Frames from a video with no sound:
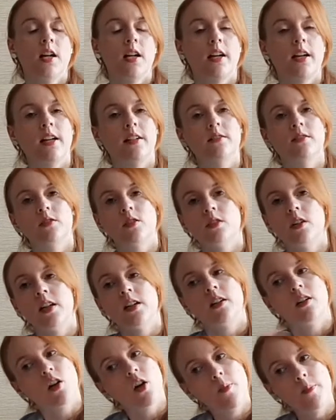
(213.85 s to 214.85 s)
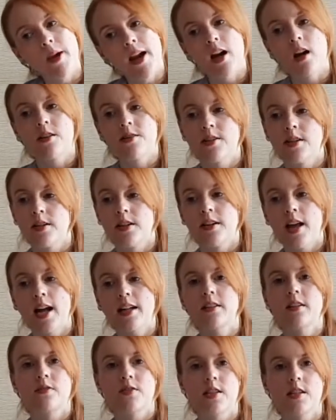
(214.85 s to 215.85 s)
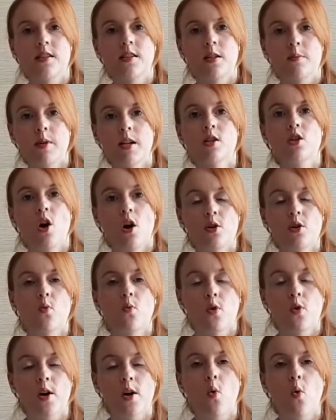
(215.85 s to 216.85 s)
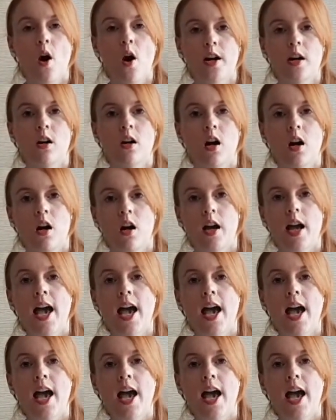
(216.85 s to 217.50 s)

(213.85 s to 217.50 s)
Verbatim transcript: in, in comparison, an active system is going to require uh,